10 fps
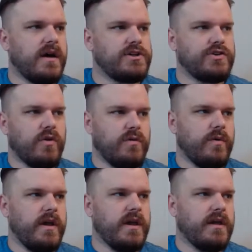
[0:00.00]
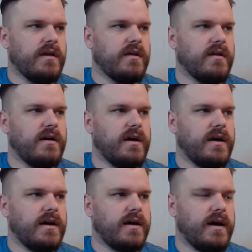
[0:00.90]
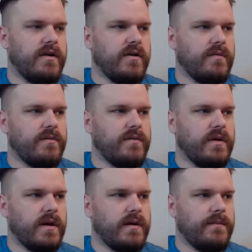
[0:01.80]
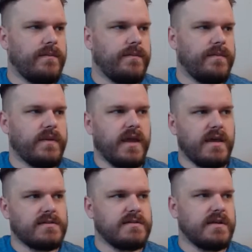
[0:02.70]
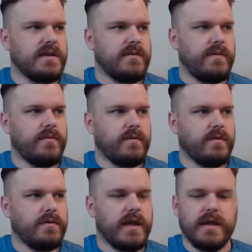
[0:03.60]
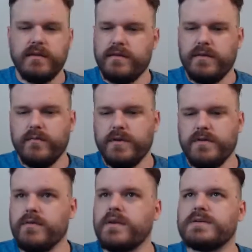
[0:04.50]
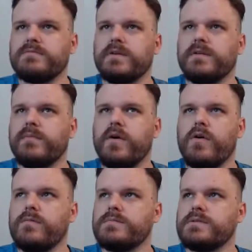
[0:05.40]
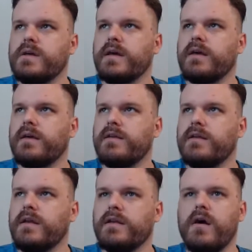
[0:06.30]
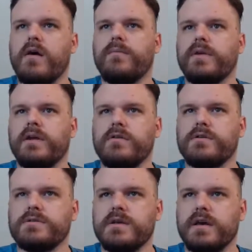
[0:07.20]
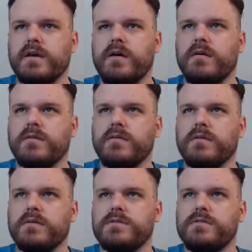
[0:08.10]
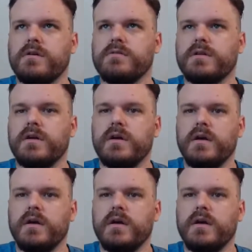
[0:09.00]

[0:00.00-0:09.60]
Short week. I know Kansas City people are like, we do this when Mahomes like in company are just like, oh look, they're struggling,